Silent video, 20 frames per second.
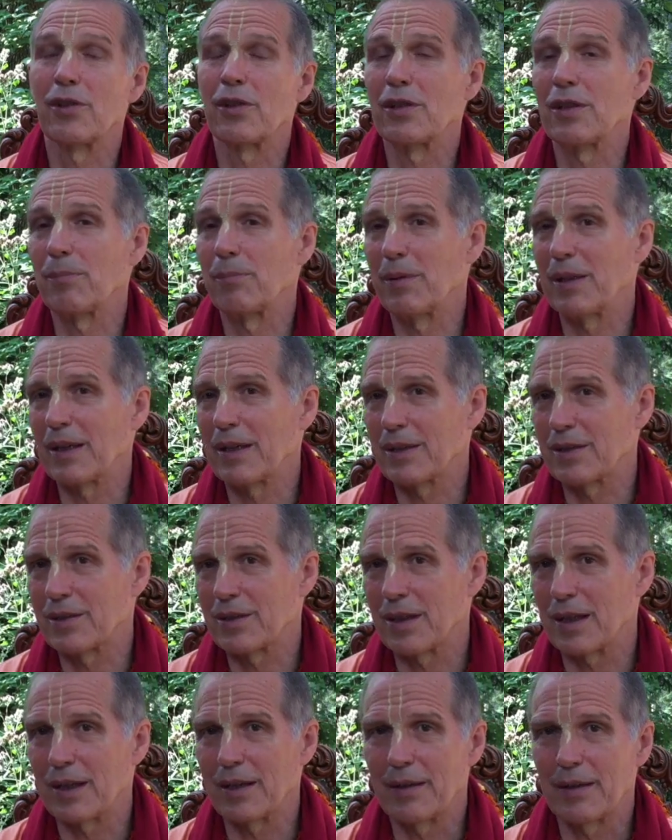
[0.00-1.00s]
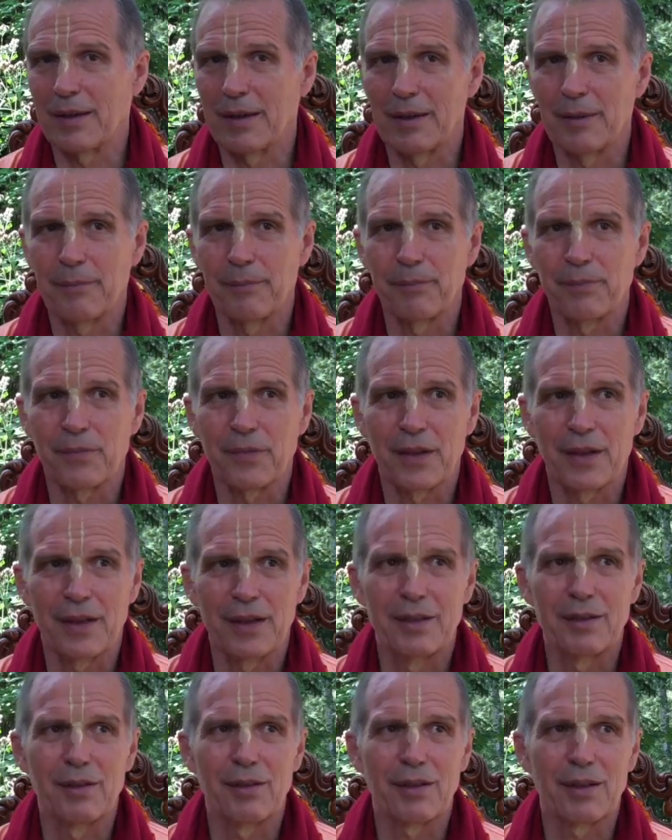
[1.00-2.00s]
not a picture.
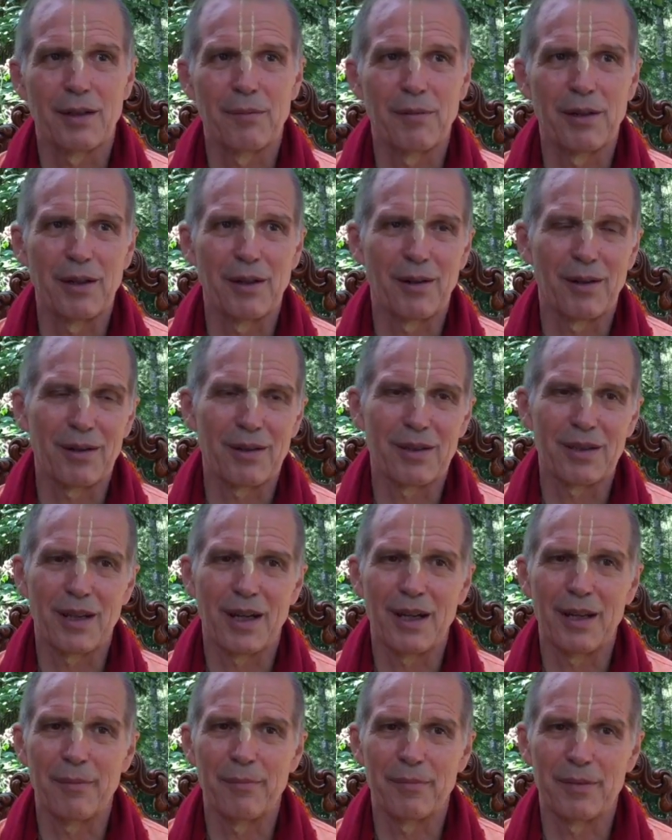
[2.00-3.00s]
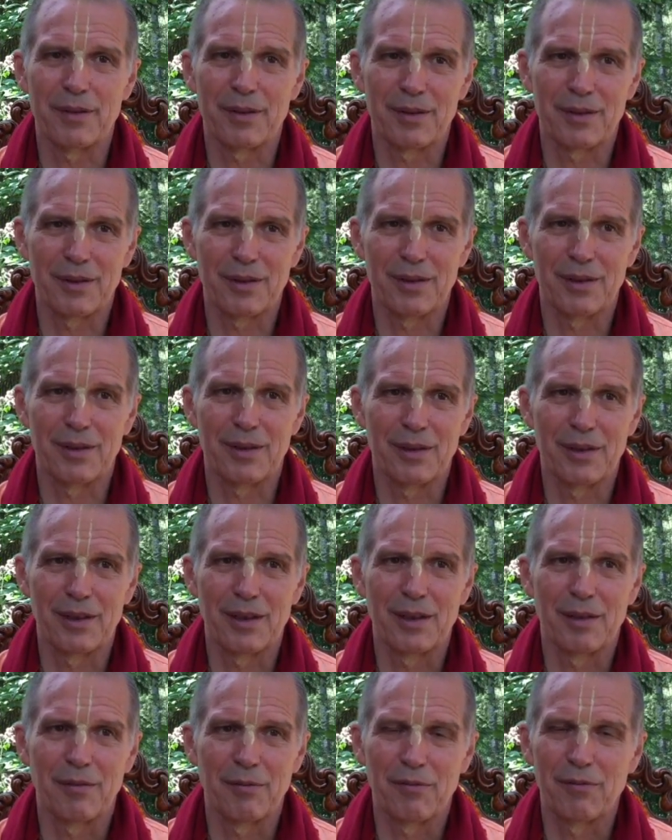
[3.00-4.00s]
It took him a long time to
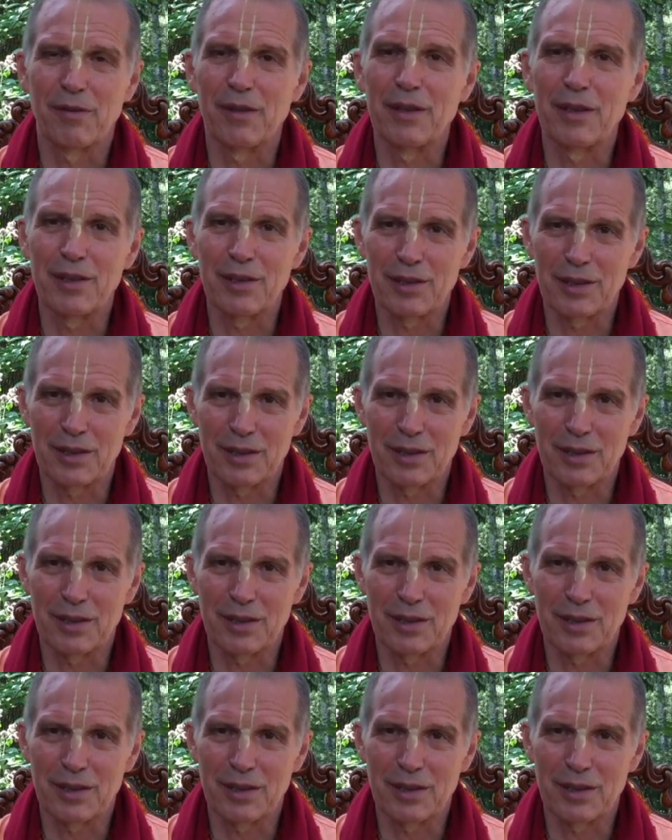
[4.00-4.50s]
finish